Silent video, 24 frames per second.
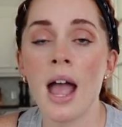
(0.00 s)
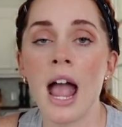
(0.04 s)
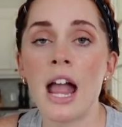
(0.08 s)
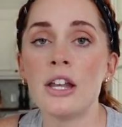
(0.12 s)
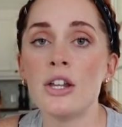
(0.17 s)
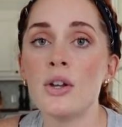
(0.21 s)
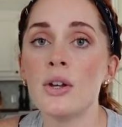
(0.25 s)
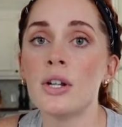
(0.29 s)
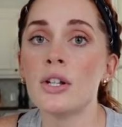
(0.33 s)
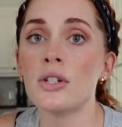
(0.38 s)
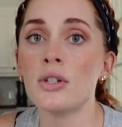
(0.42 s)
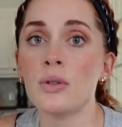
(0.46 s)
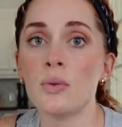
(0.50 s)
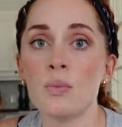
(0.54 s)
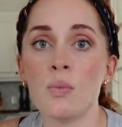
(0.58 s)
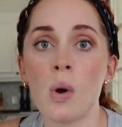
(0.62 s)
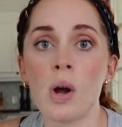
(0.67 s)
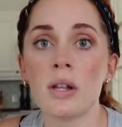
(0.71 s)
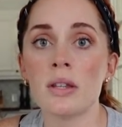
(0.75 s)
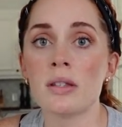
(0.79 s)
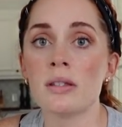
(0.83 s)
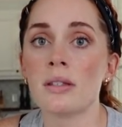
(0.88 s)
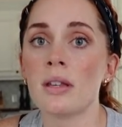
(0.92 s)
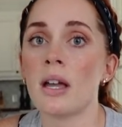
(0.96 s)
and you can do
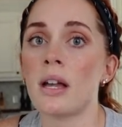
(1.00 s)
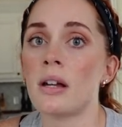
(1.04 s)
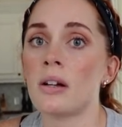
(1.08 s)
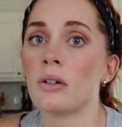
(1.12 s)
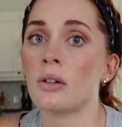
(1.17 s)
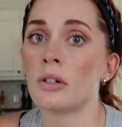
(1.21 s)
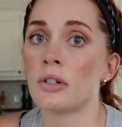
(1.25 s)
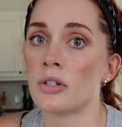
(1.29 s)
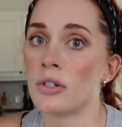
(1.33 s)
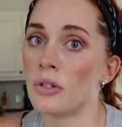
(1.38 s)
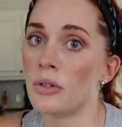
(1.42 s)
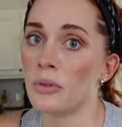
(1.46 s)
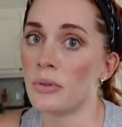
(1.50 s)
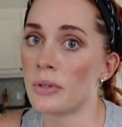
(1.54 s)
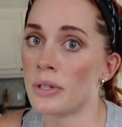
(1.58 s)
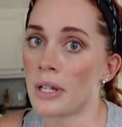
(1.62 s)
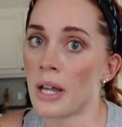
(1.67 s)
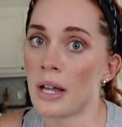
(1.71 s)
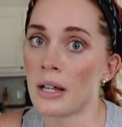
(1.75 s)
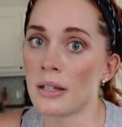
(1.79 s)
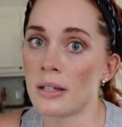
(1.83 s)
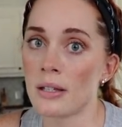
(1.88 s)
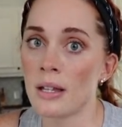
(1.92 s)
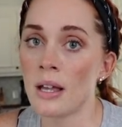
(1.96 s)
1 set or 2
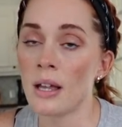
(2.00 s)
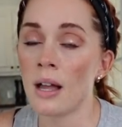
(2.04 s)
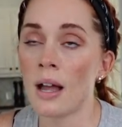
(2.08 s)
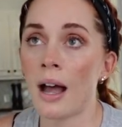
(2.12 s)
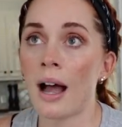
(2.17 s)
sets.